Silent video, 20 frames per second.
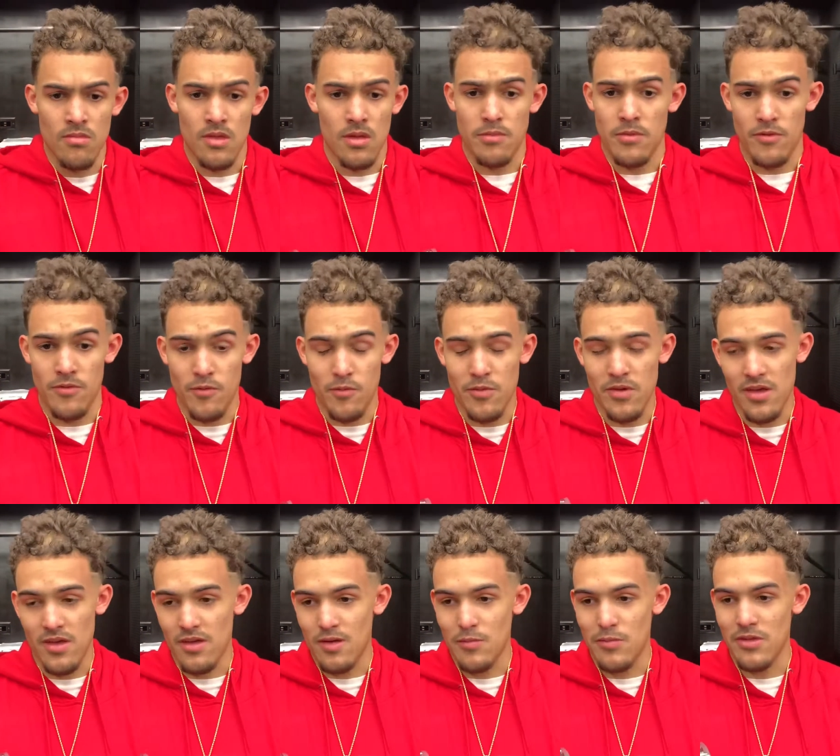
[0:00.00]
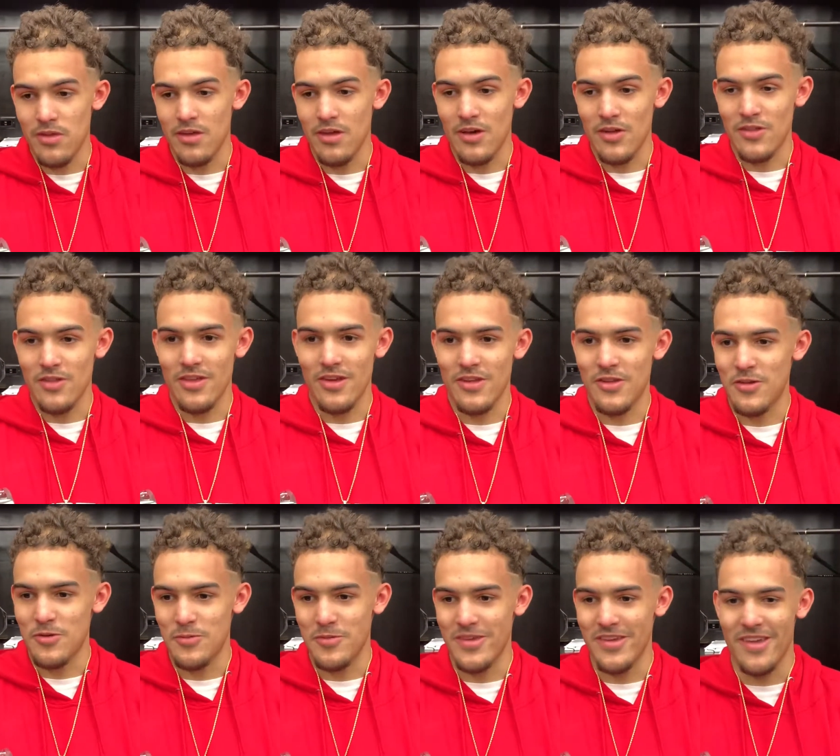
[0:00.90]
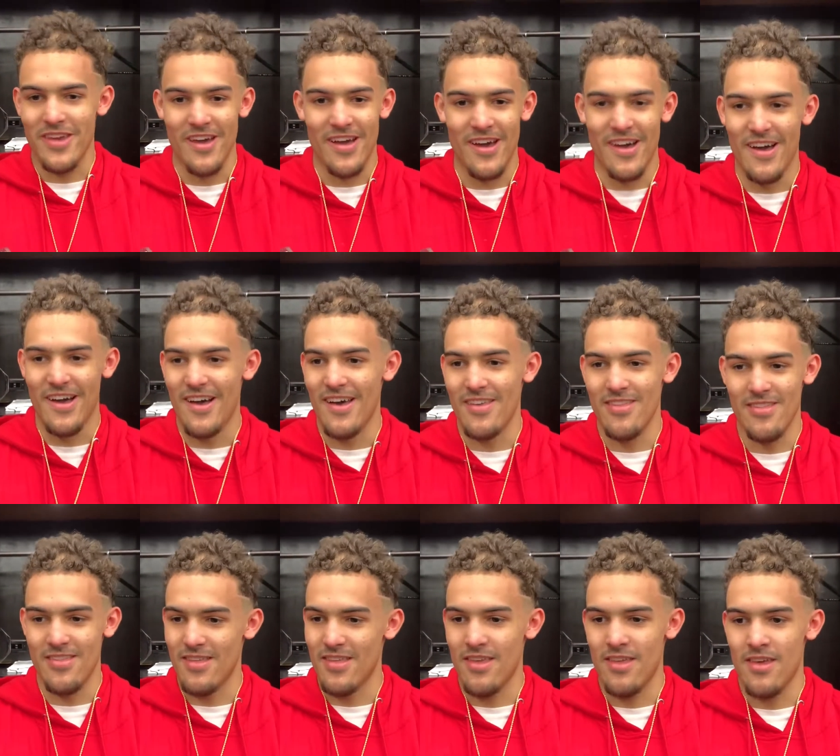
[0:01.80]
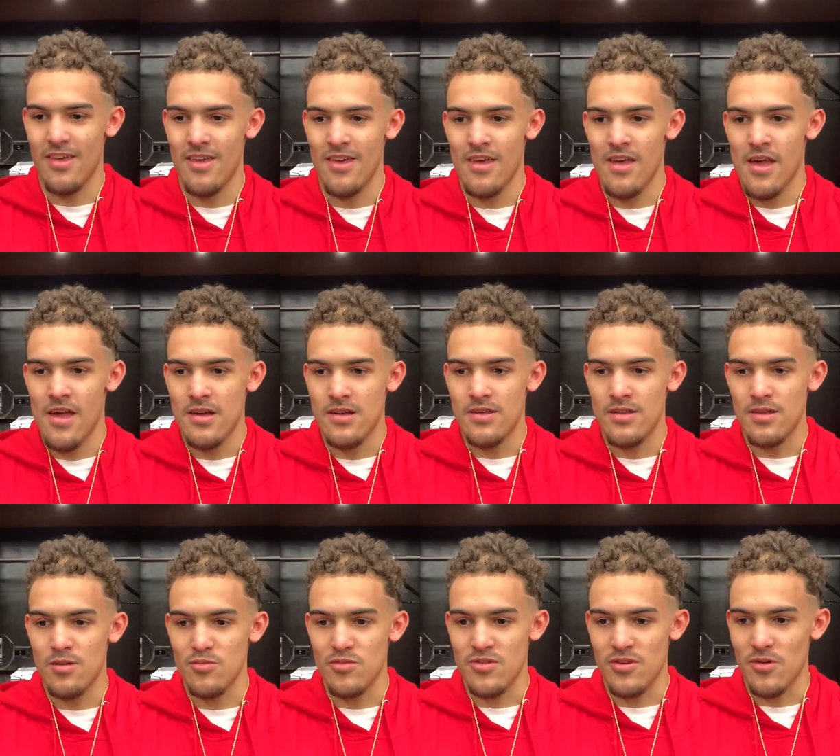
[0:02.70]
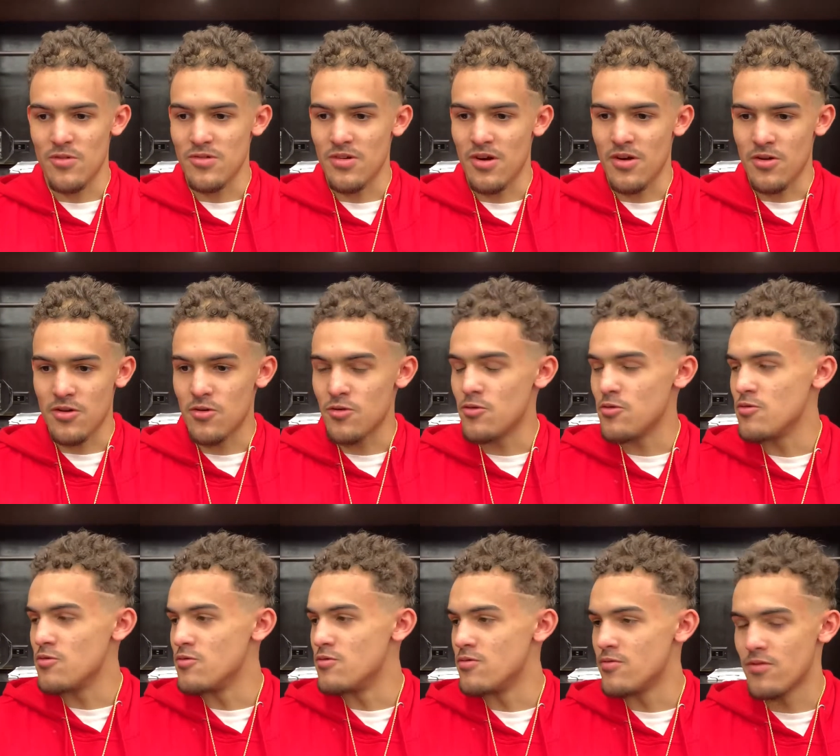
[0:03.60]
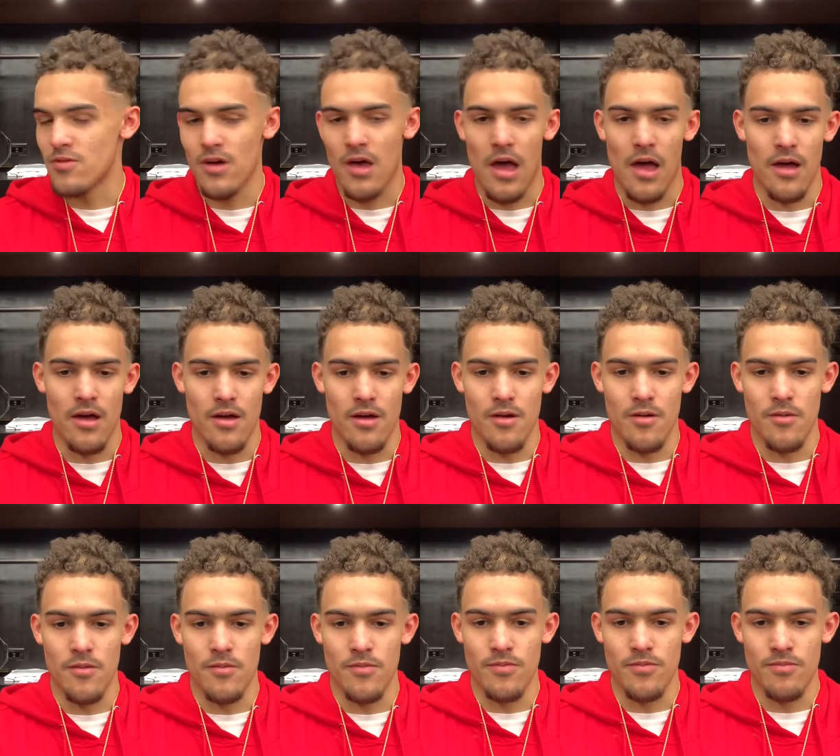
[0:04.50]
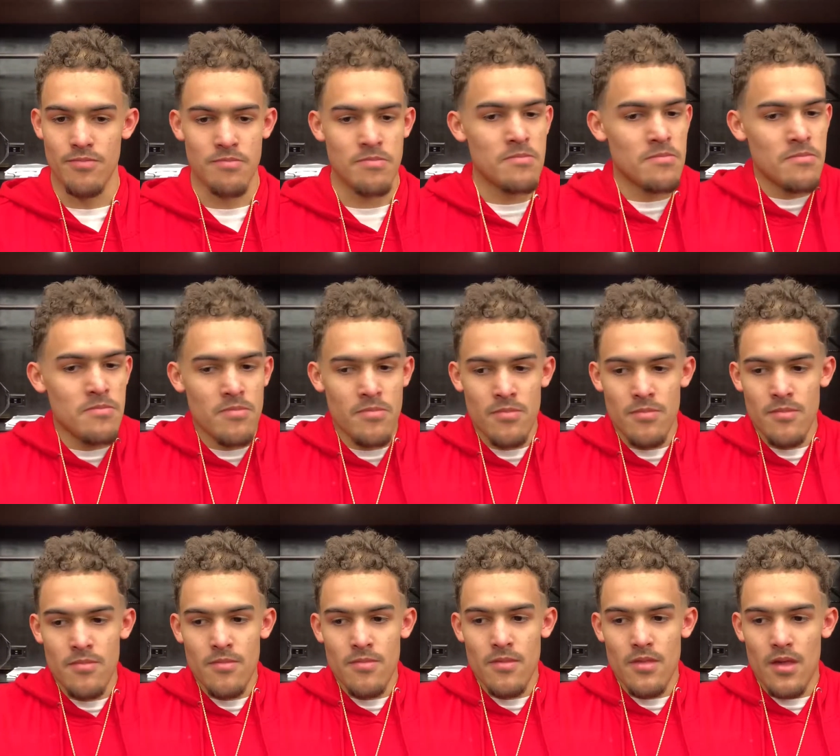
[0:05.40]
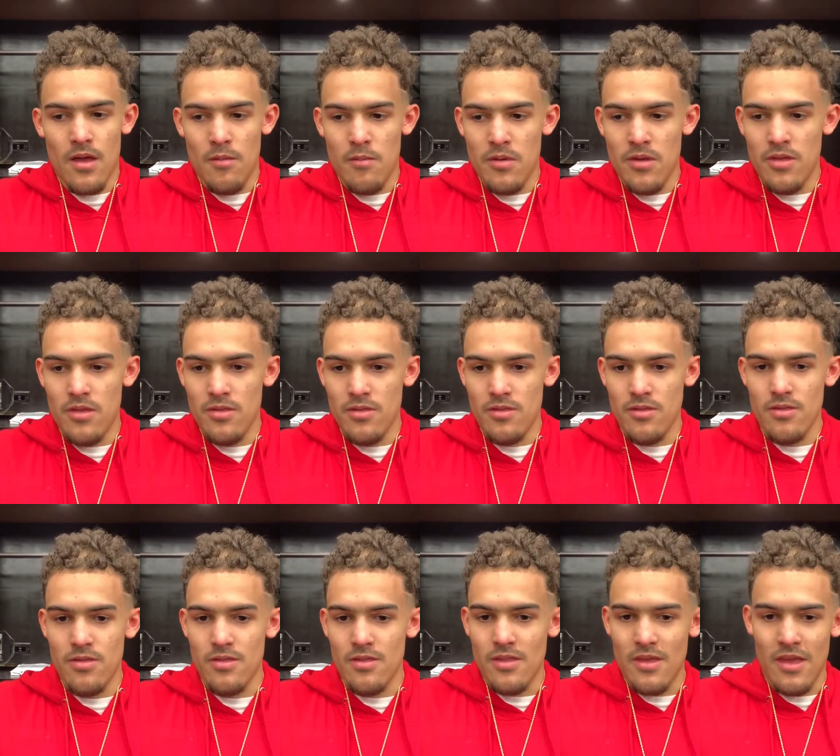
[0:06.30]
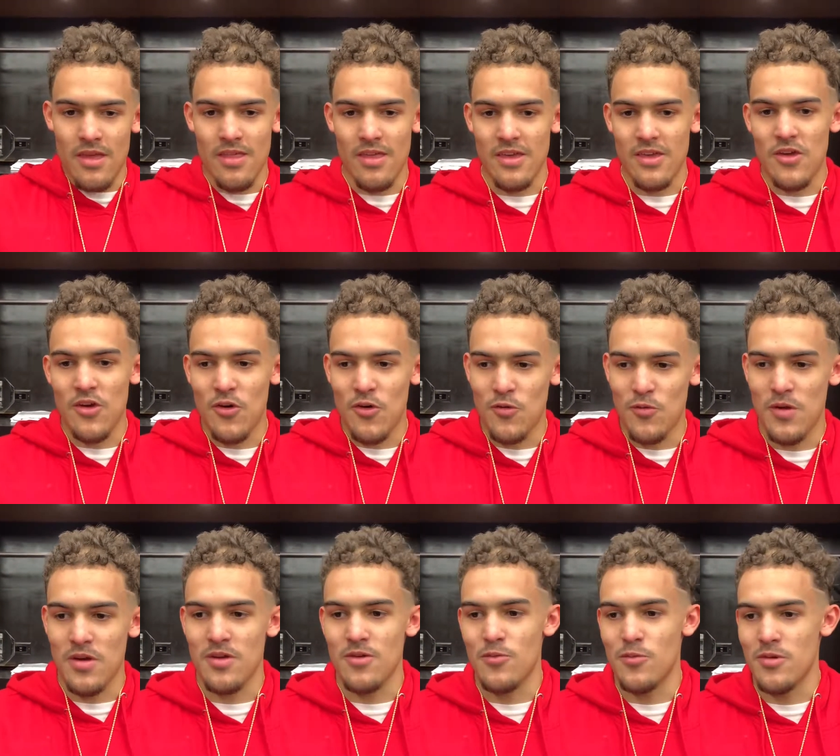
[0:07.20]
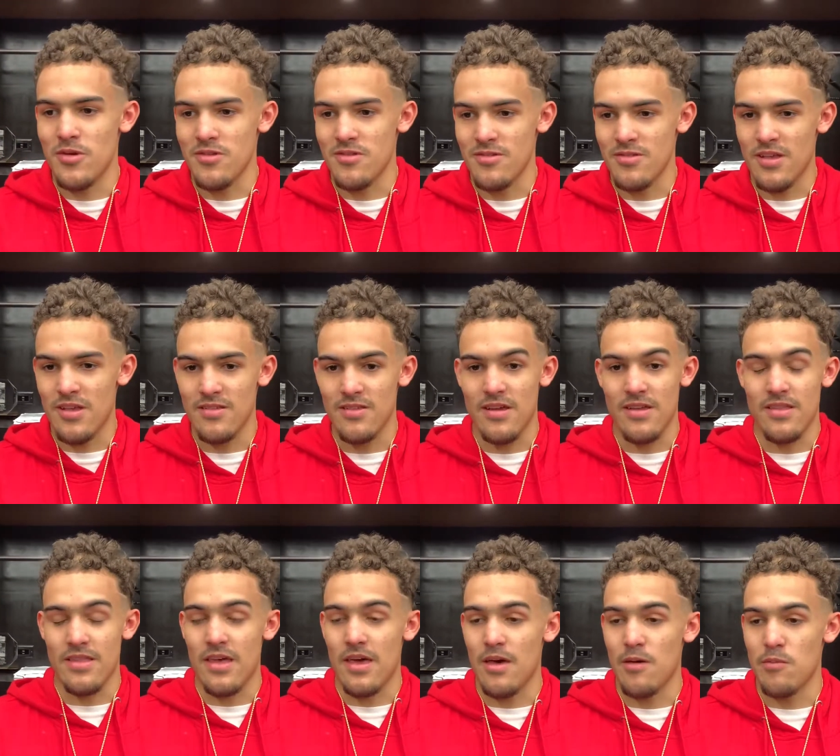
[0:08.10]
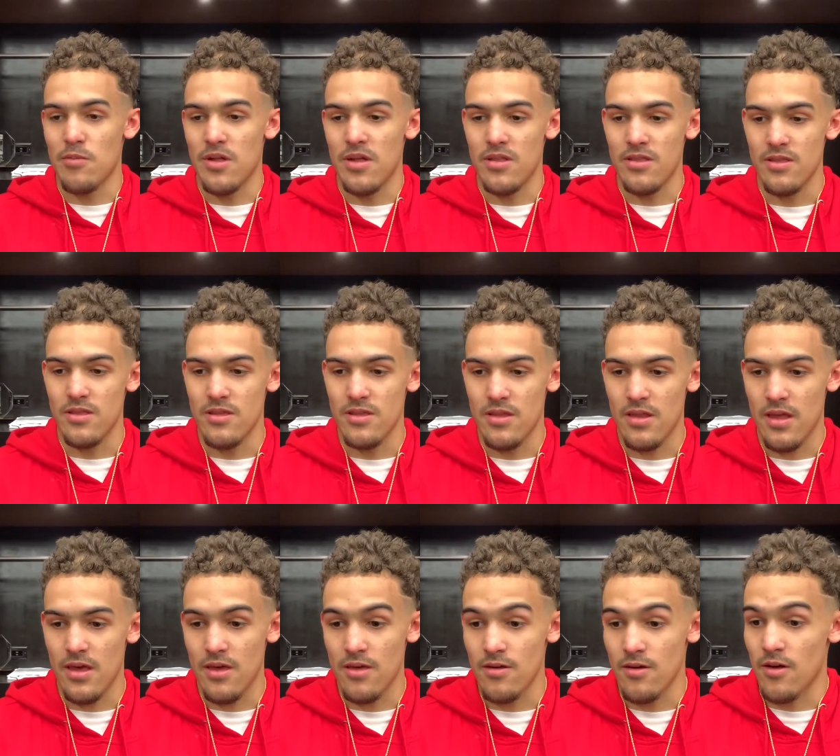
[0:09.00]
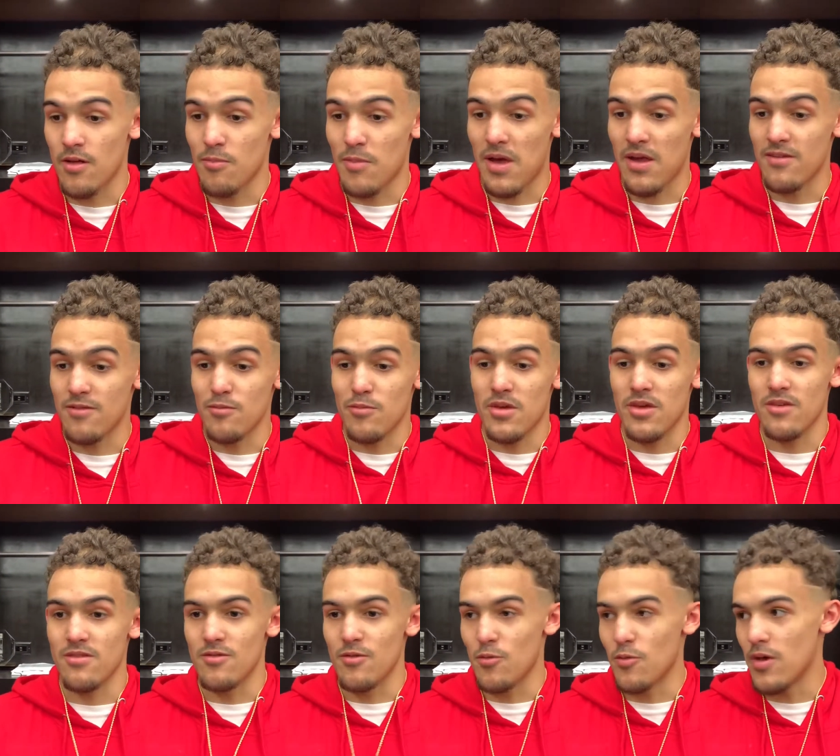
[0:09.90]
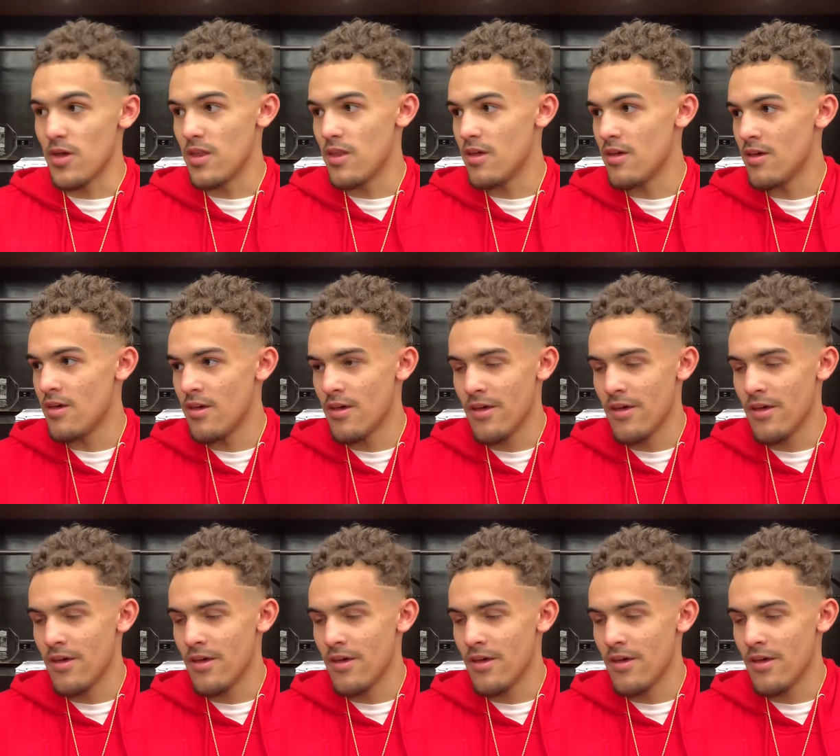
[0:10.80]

I mean, for me, I mean, y'all know me. Numbers are cool. I mean, they go in record books and things like that, but at the end of the day, all that matters to me is a win.